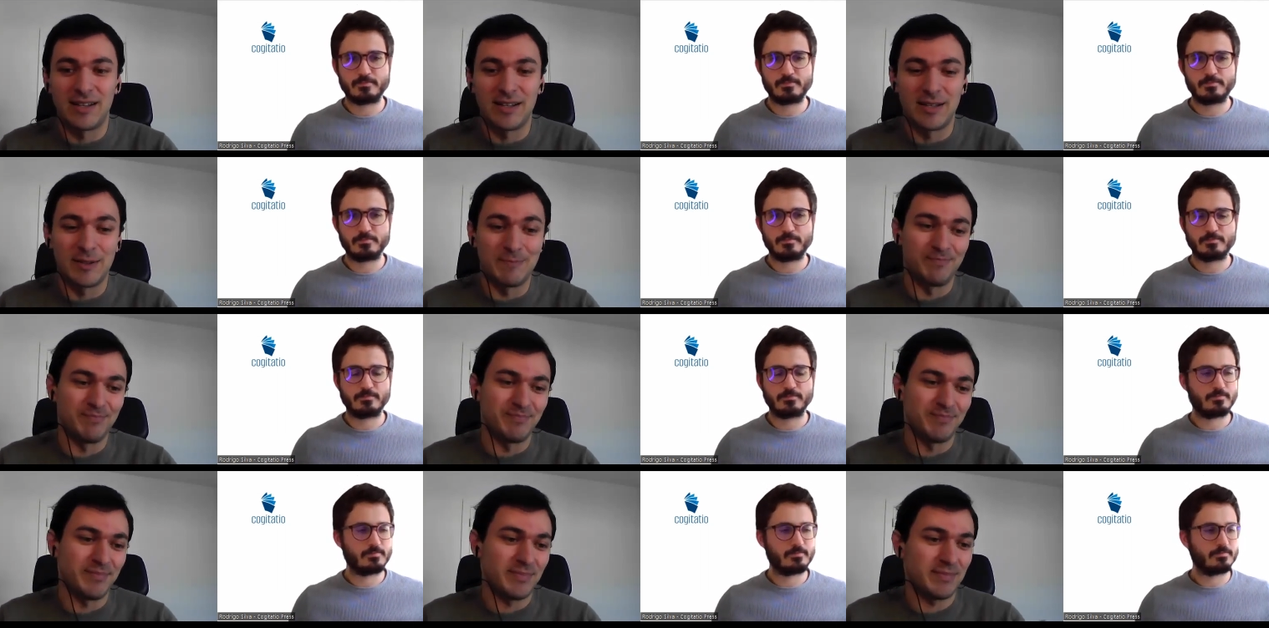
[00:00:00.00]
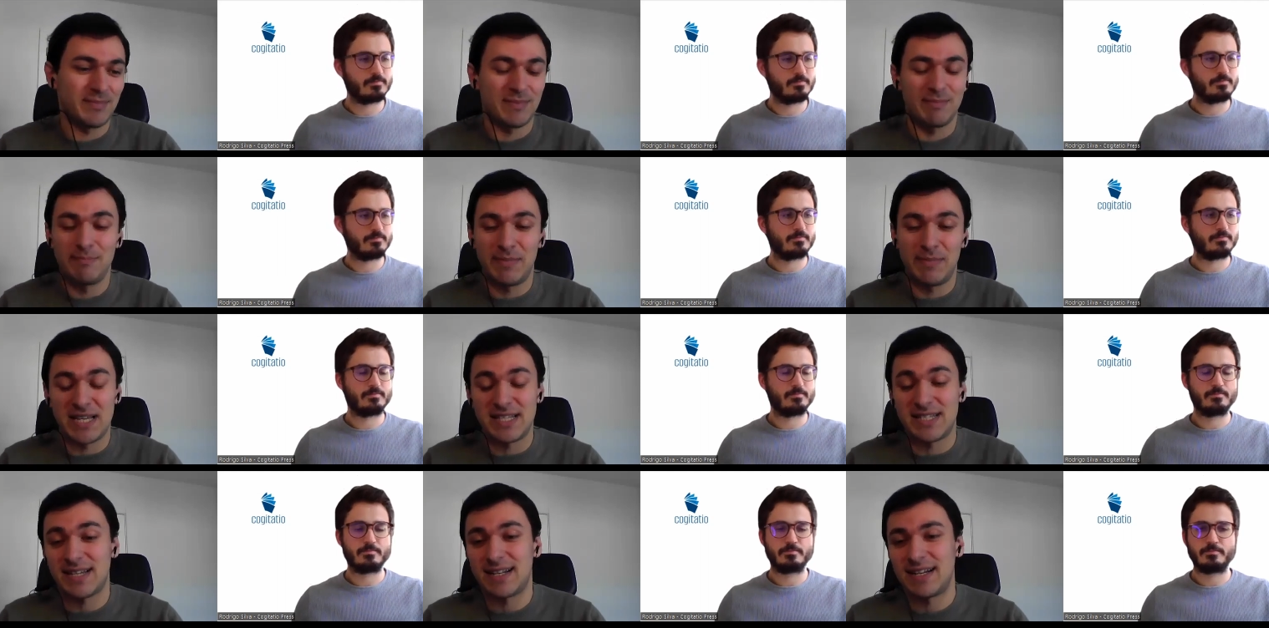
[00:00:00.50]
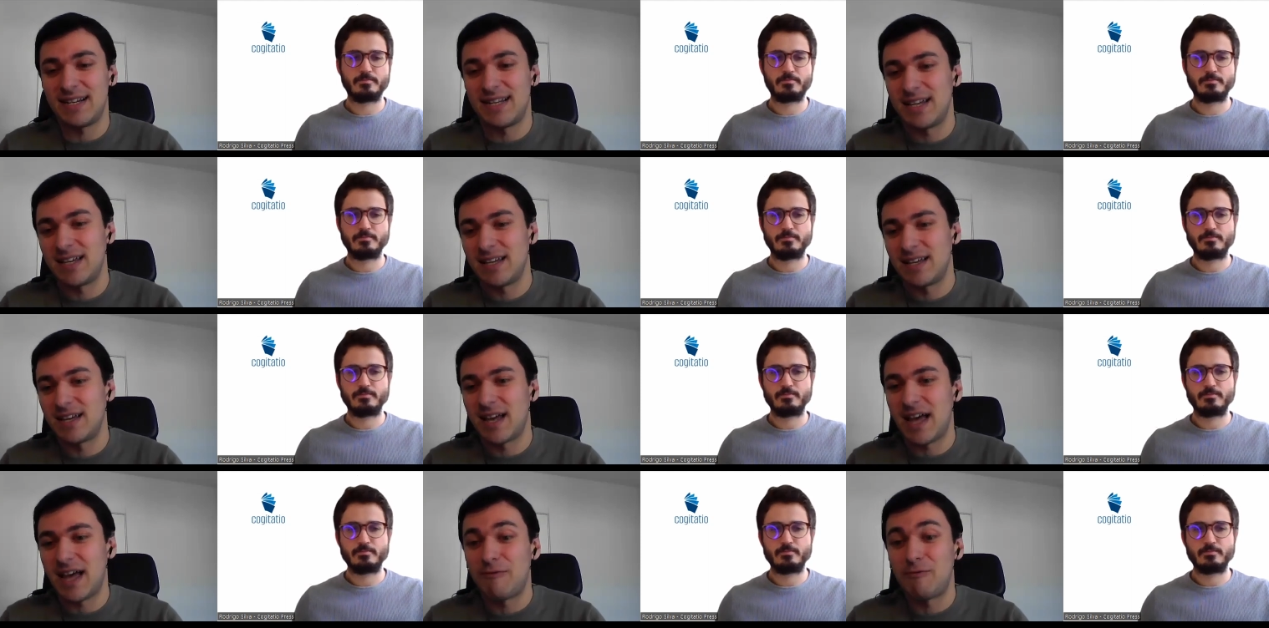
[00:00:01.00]
Speaker 1: um,
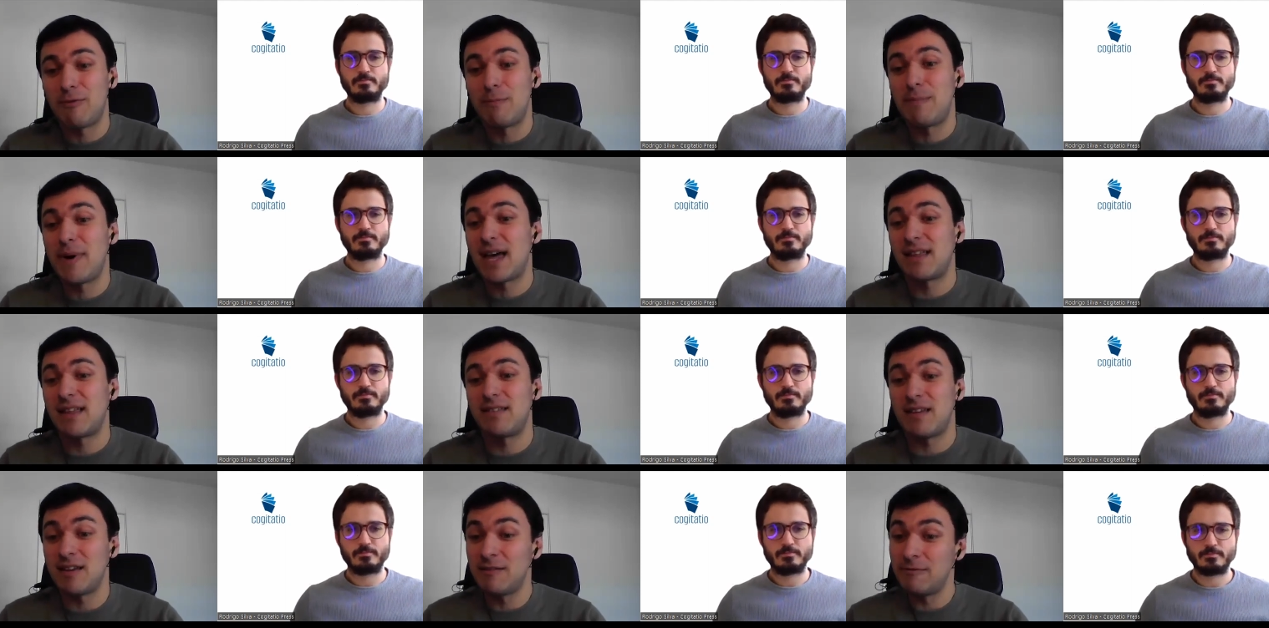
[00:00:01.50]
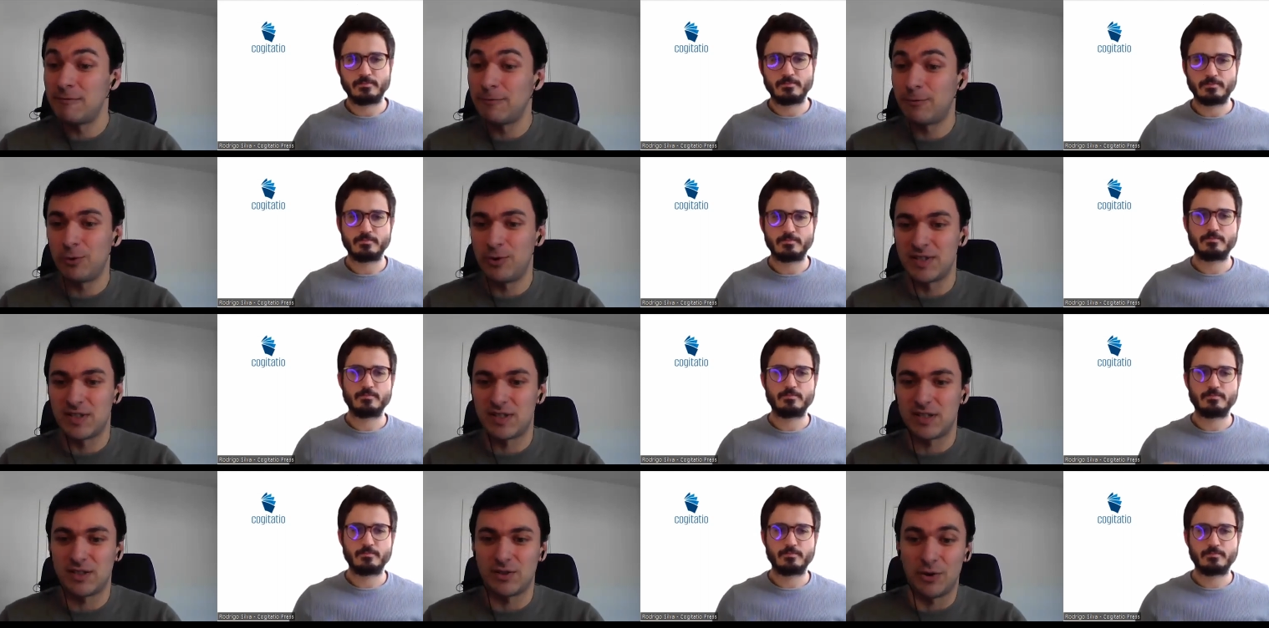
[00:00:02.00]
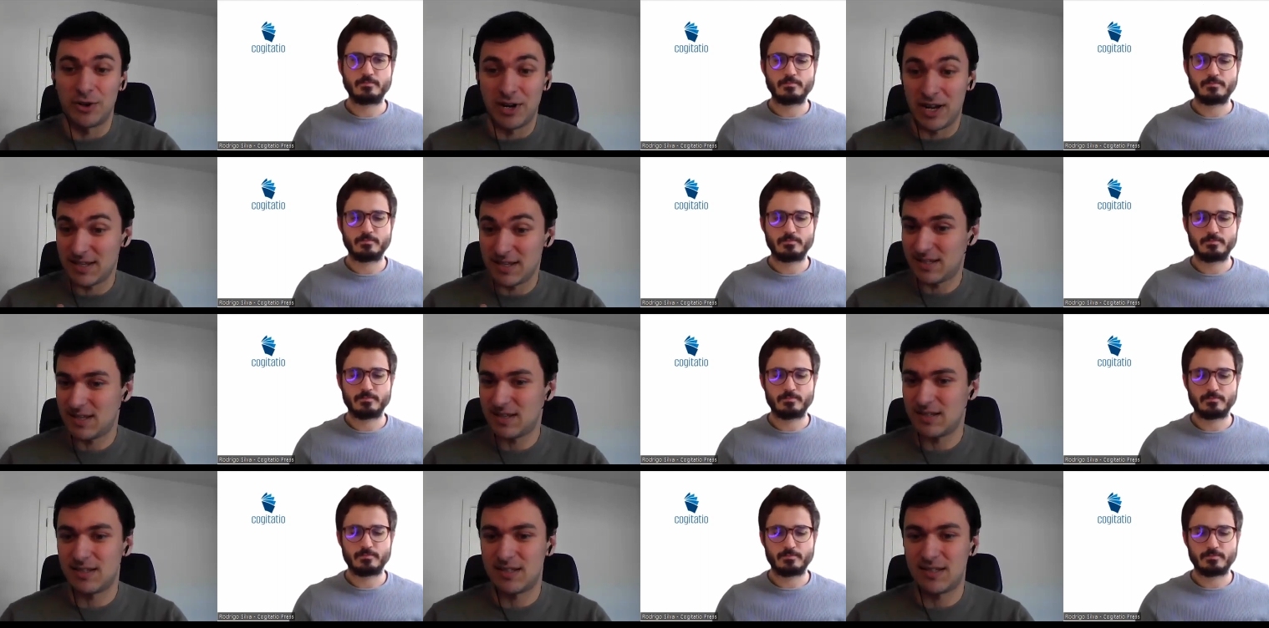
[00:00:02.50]
basically uh, have a bad influence on
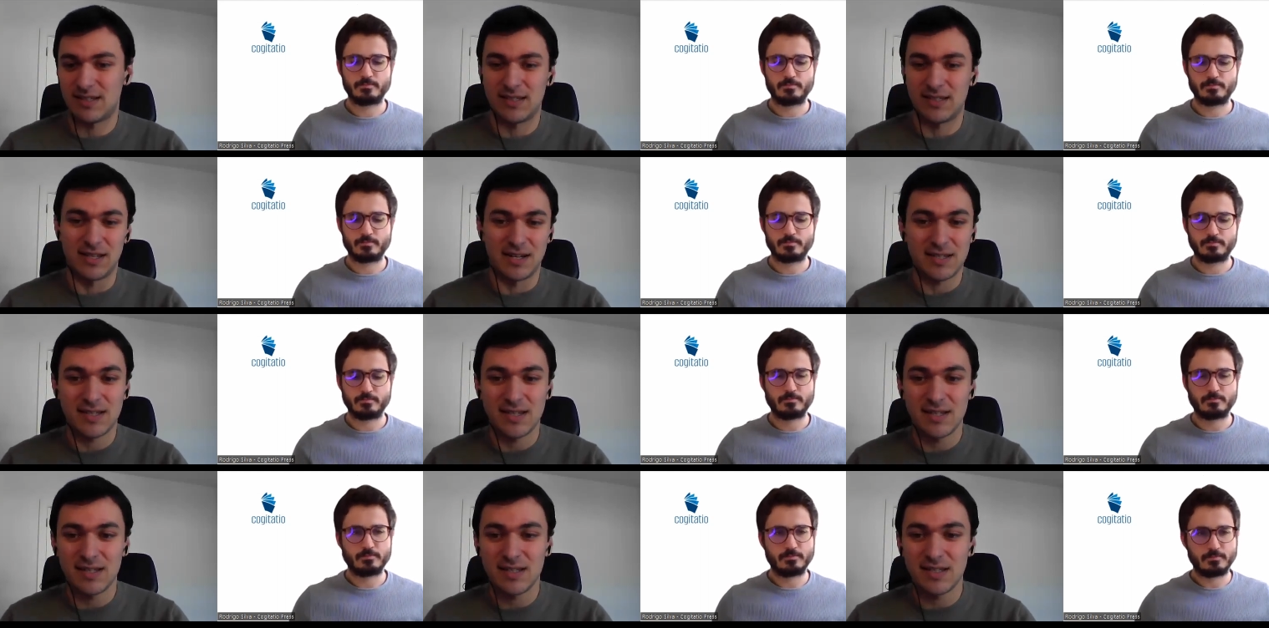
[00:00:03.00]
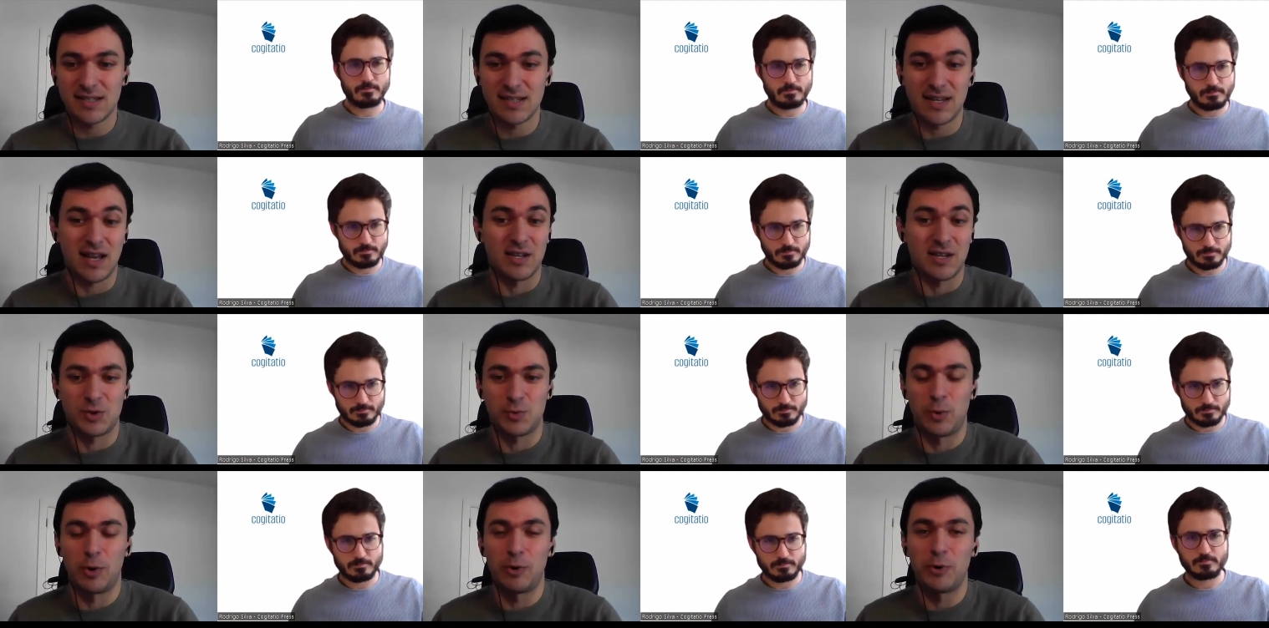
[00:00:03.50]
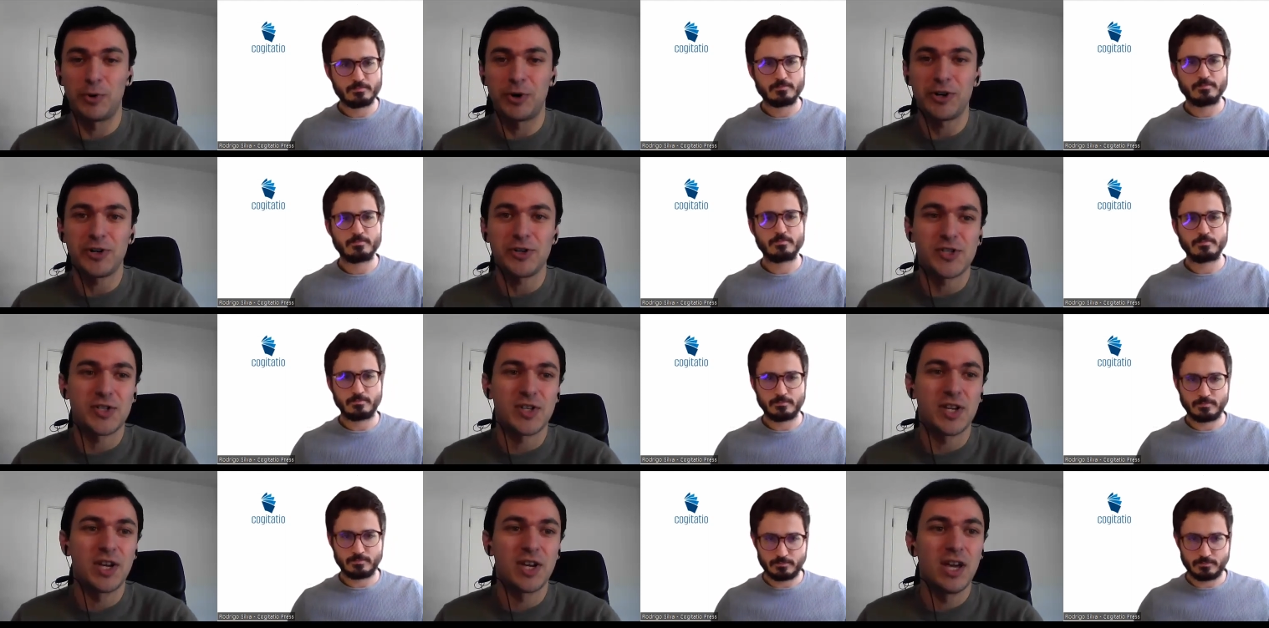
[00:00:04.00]
us as citizens, as
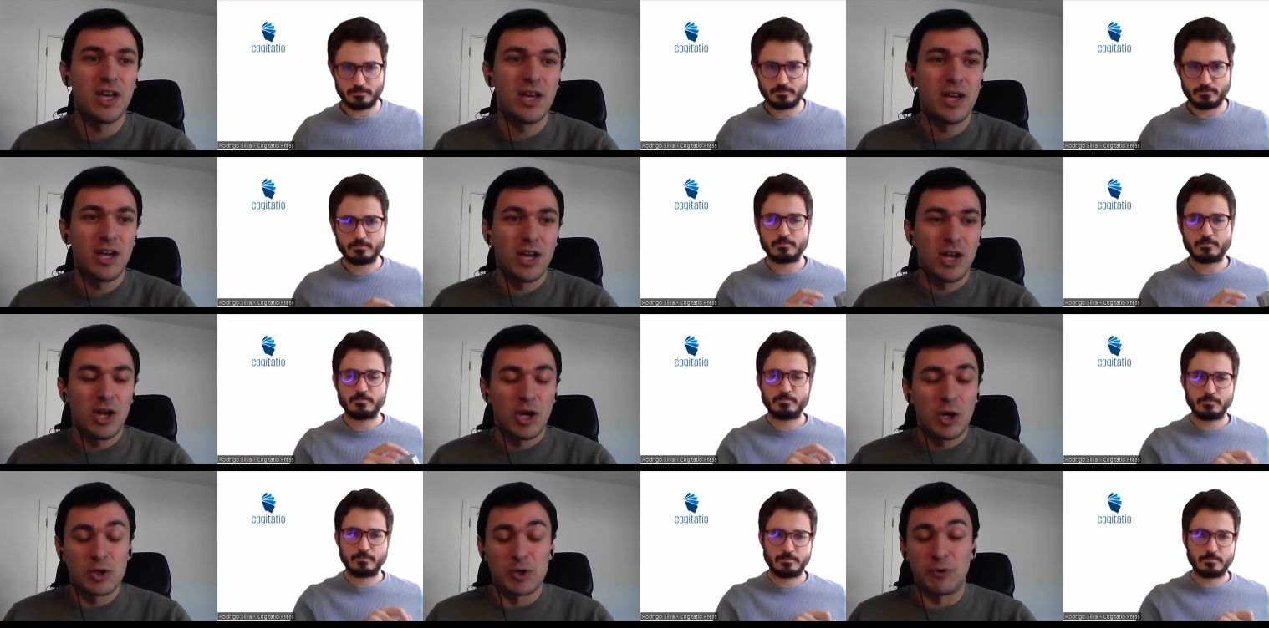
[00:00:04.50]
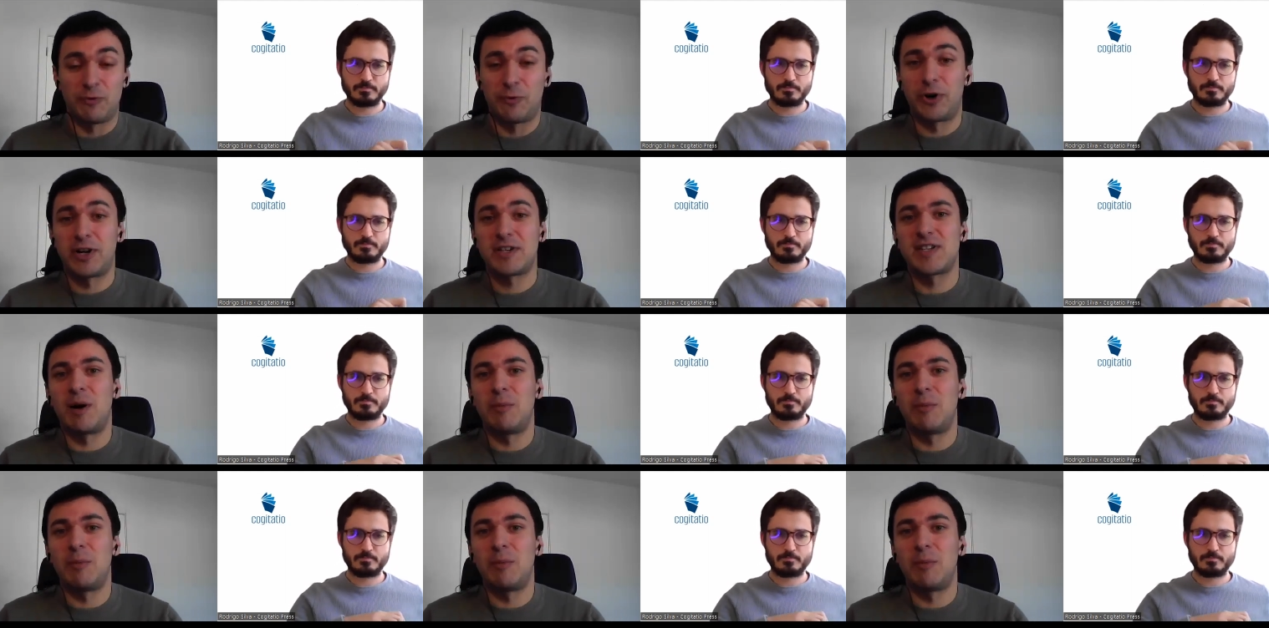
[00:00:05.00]
voters. So, for